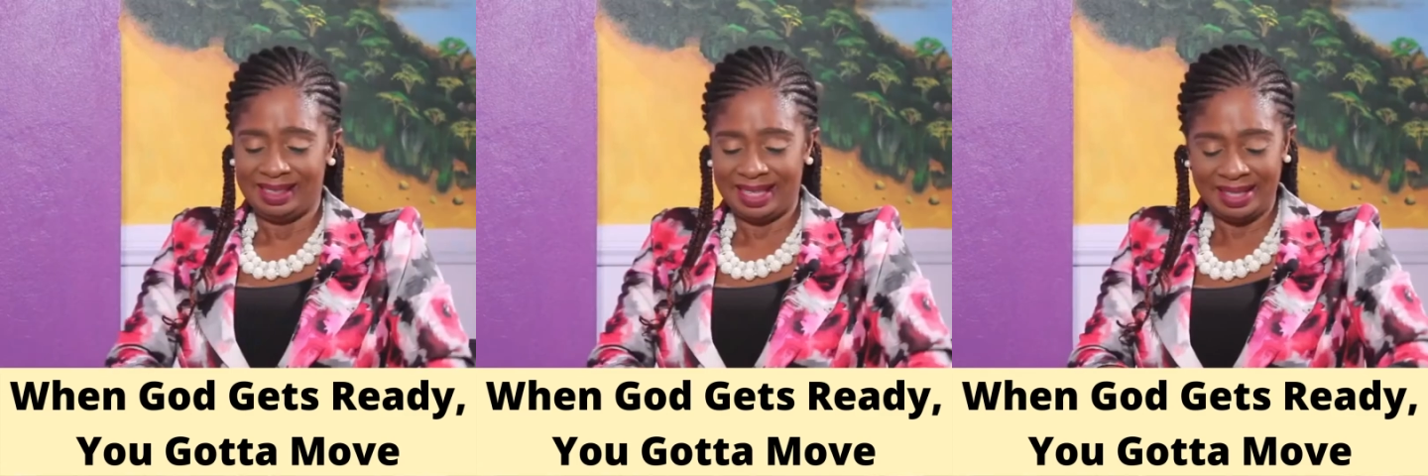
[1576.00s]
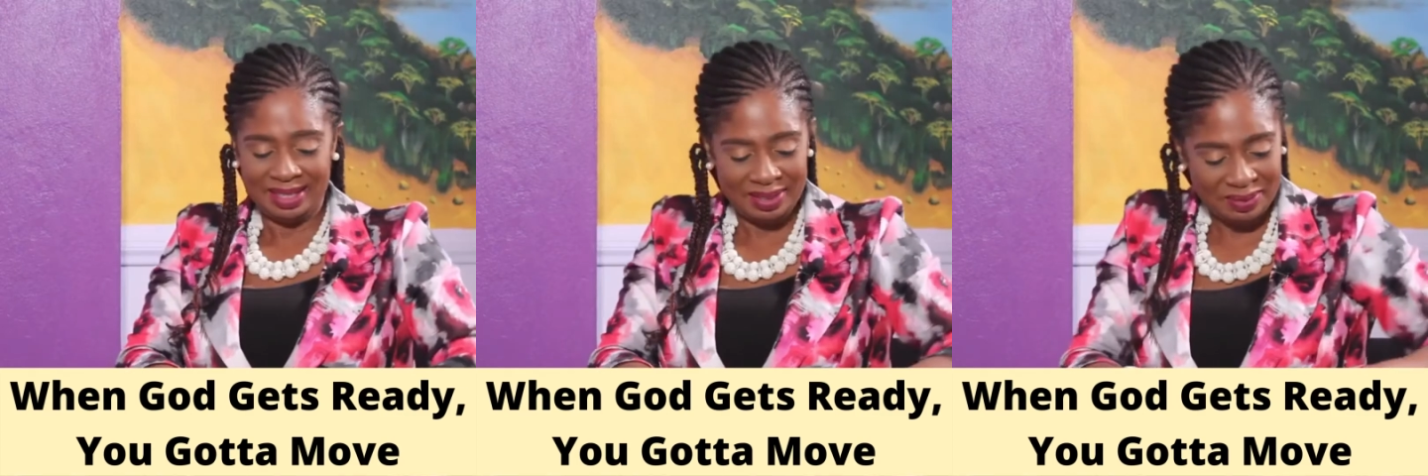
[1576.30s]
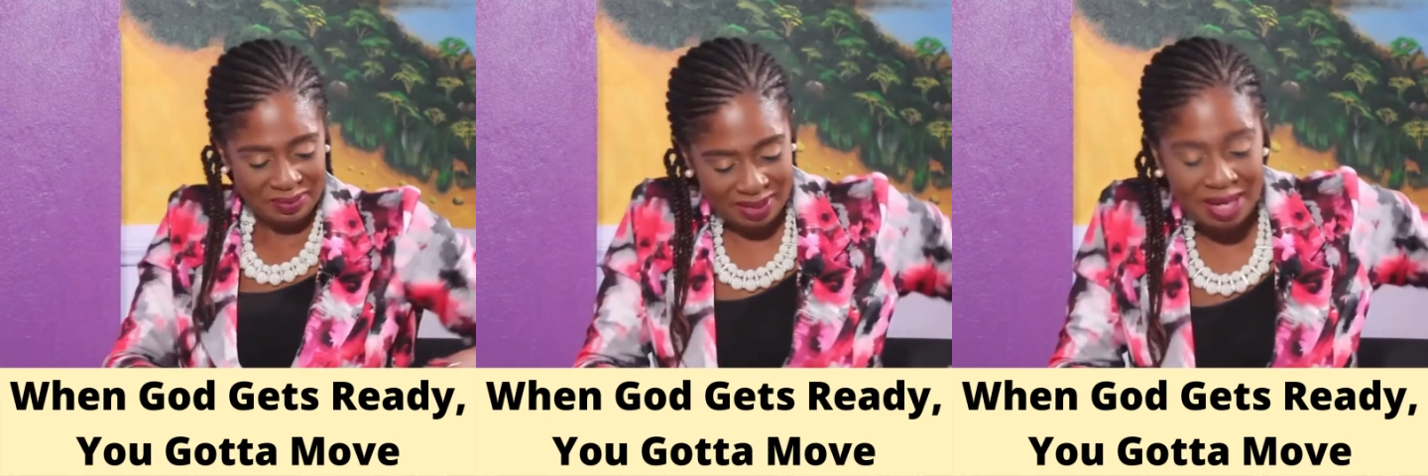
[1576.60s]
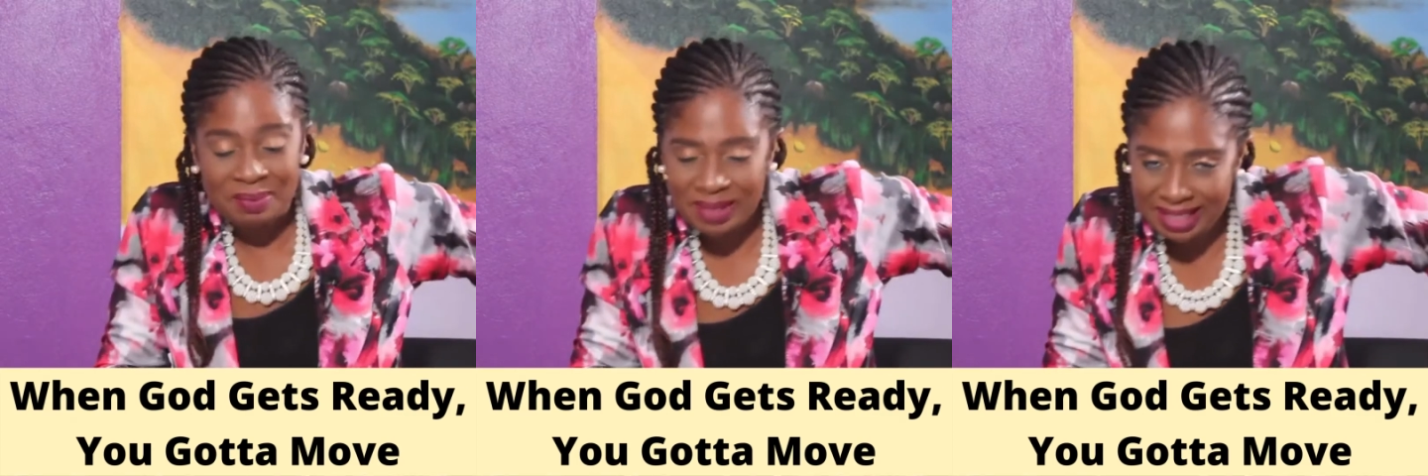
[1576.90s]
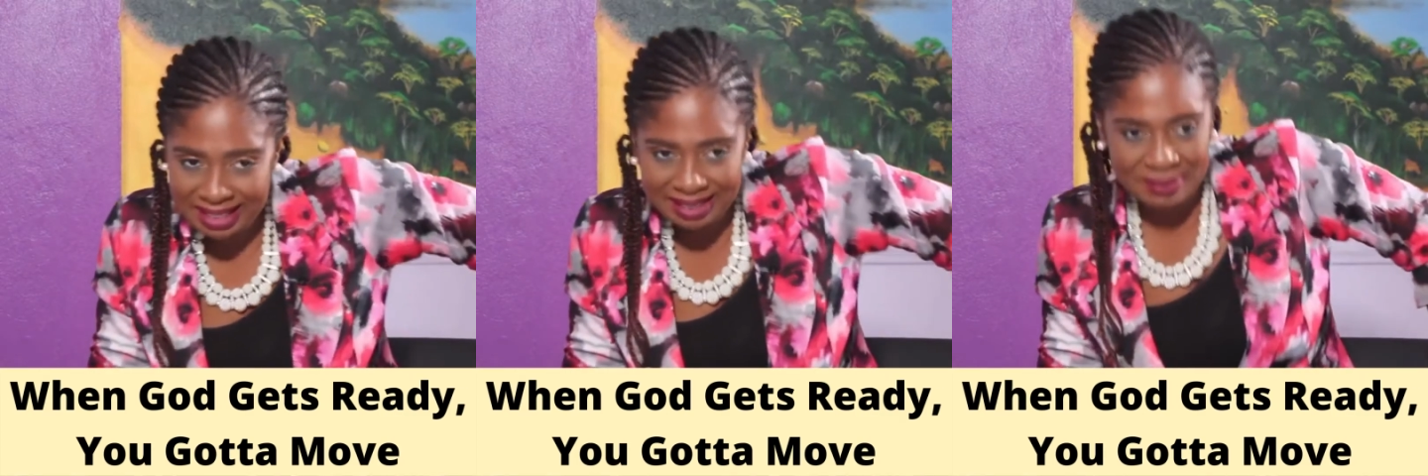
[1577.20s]
Sandy,
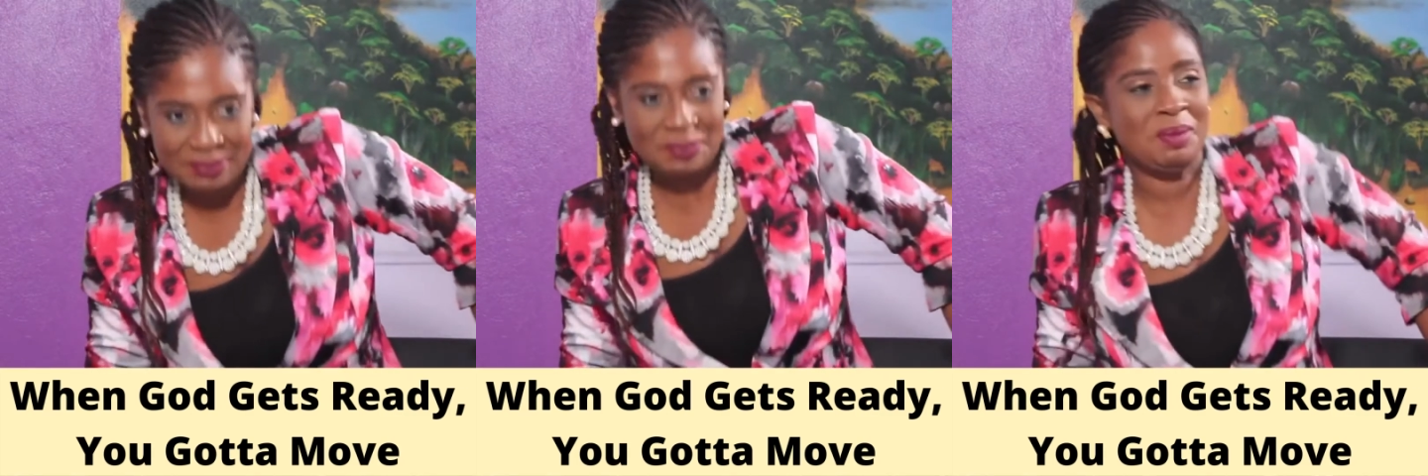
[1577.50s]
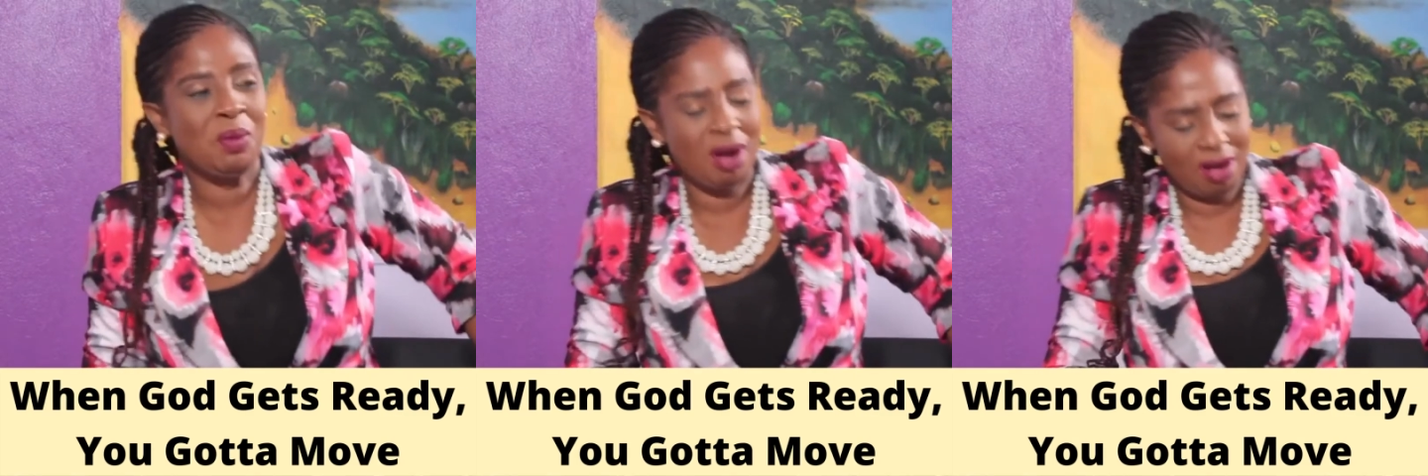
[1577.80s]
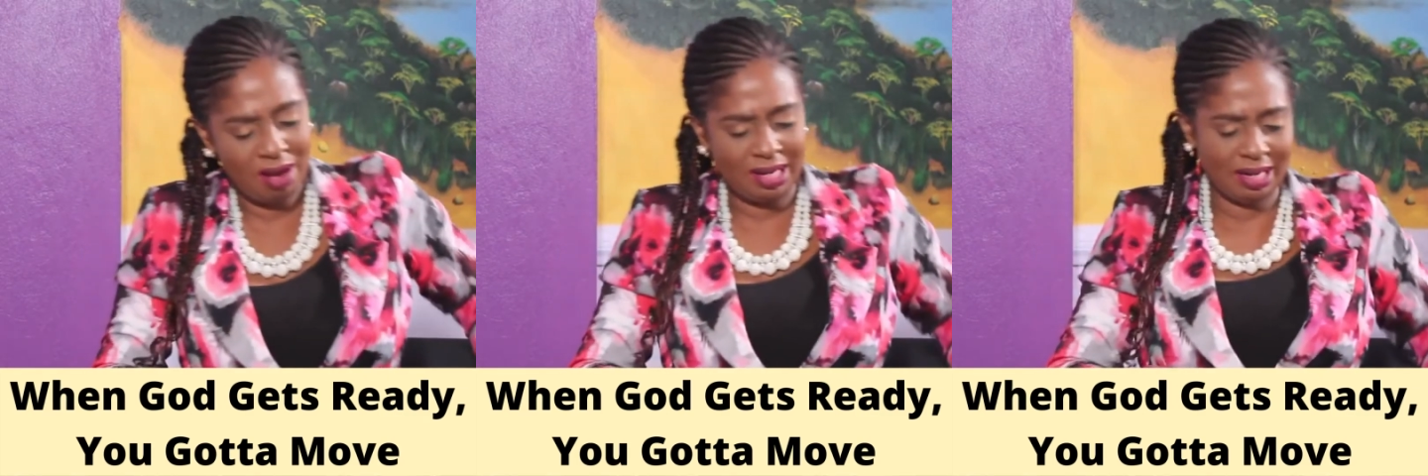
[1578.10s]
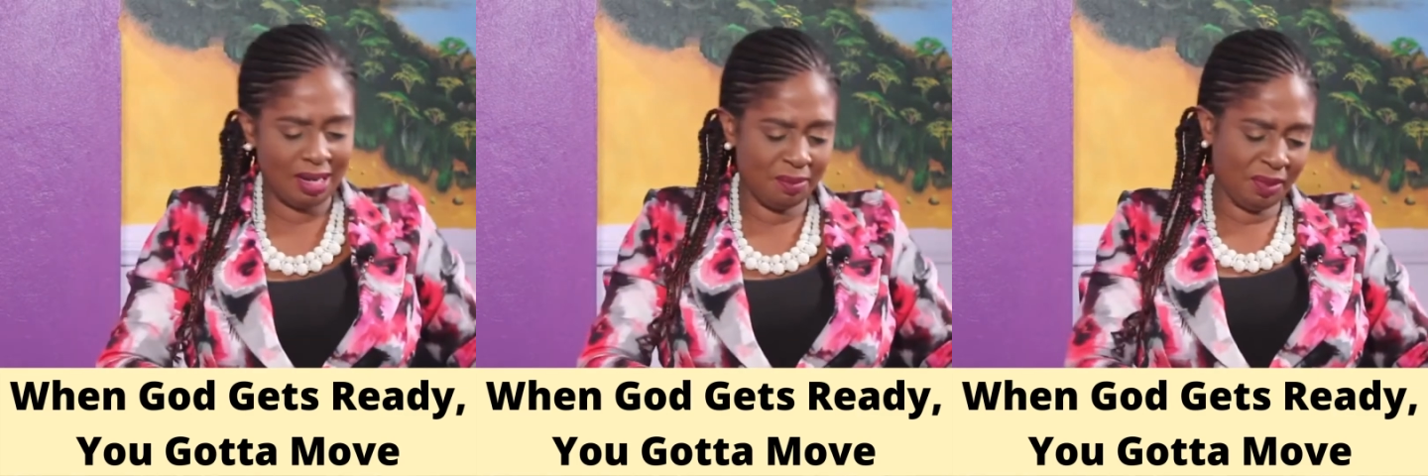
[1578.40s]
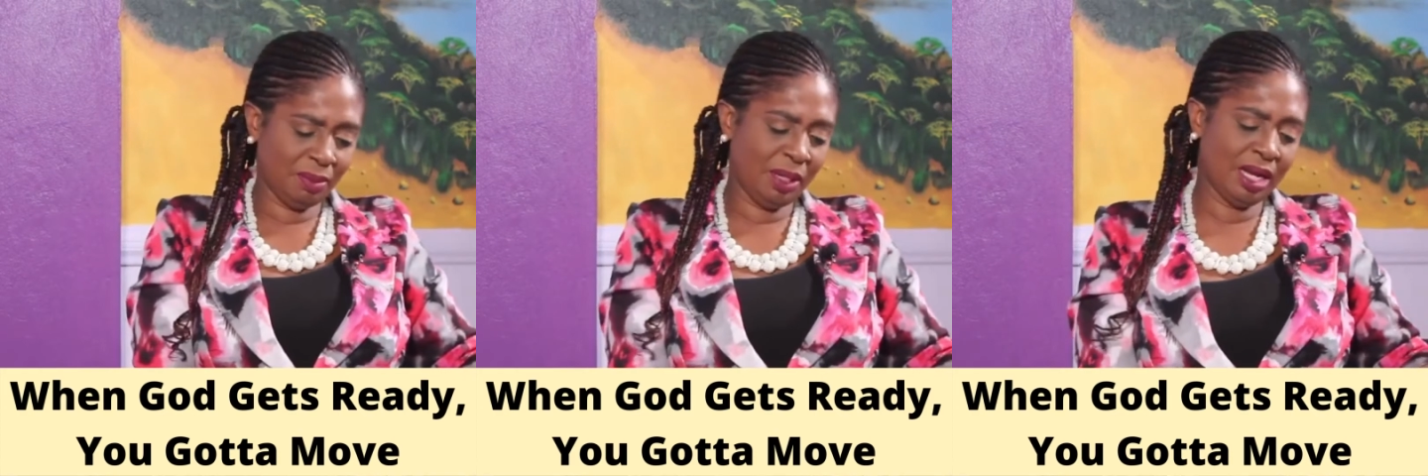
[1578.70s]
Camille. No one call it
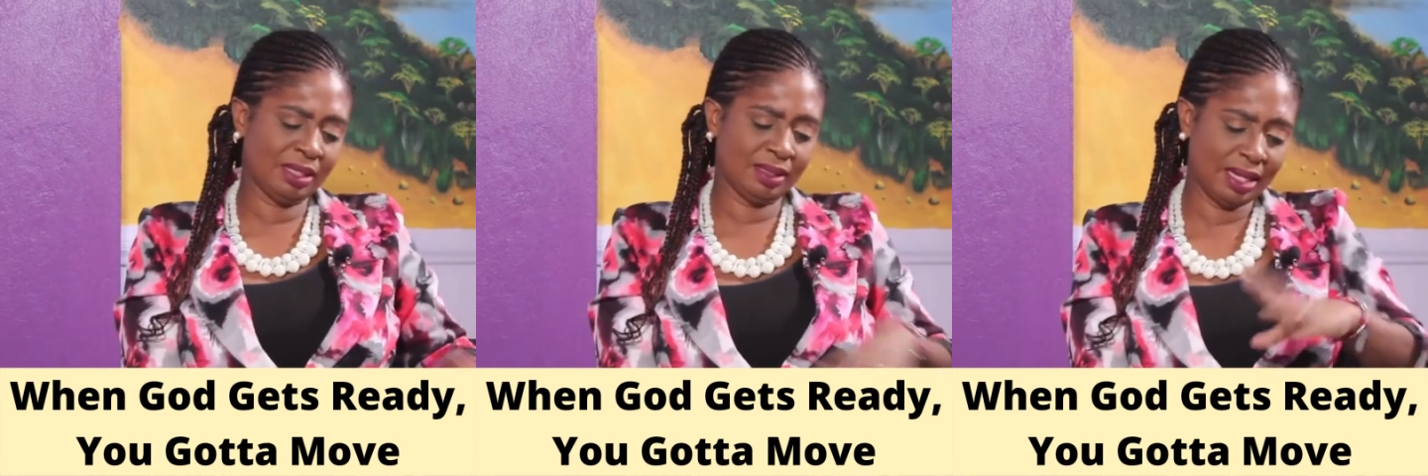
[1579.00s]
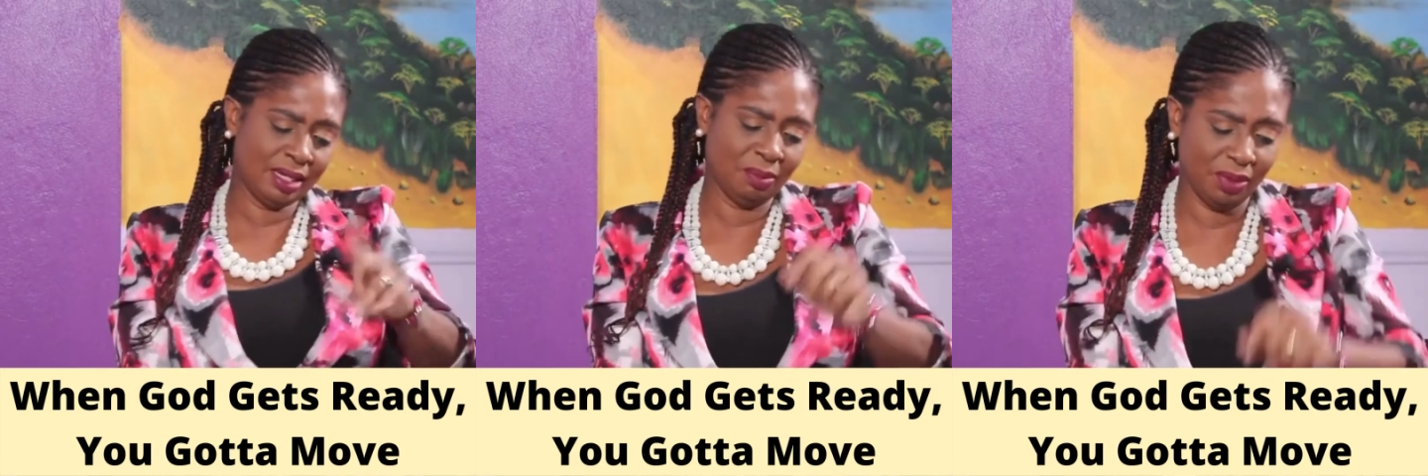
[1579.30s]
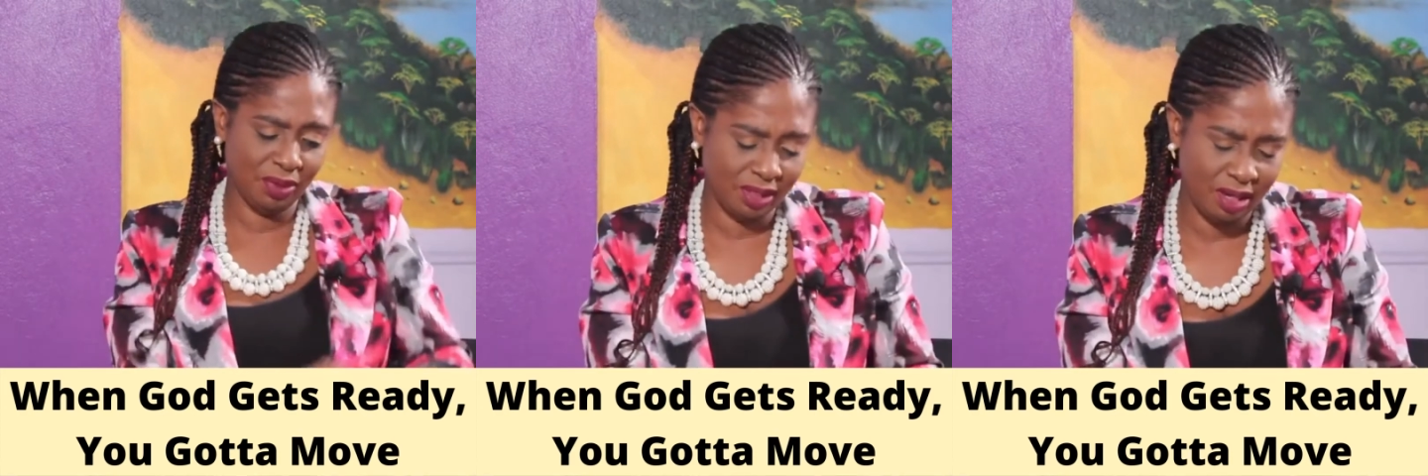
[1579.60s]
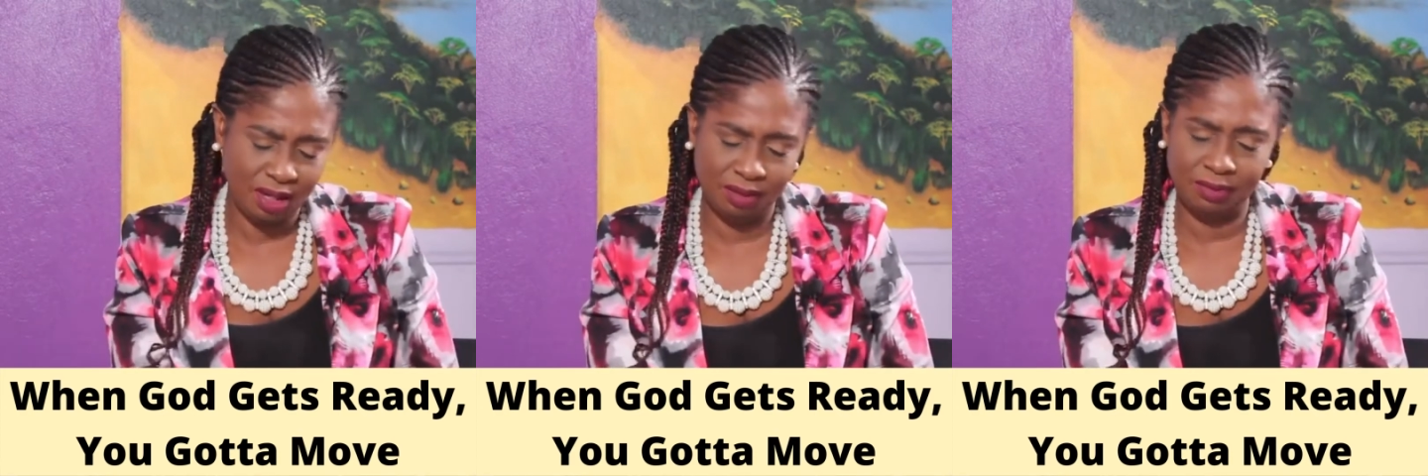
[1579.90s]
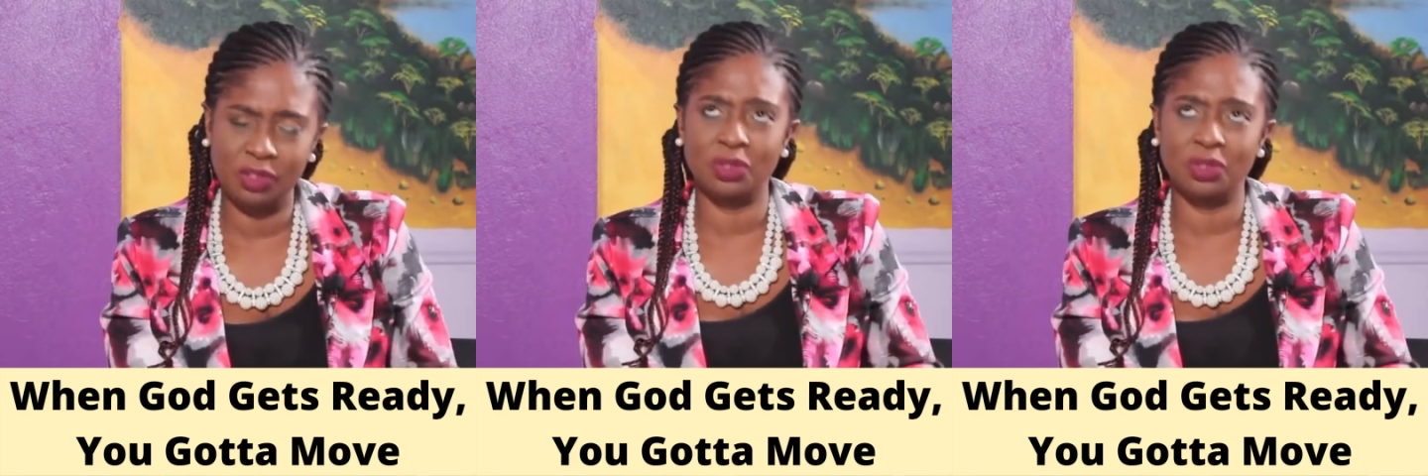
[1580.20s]
Camille because Sandy Brown gone for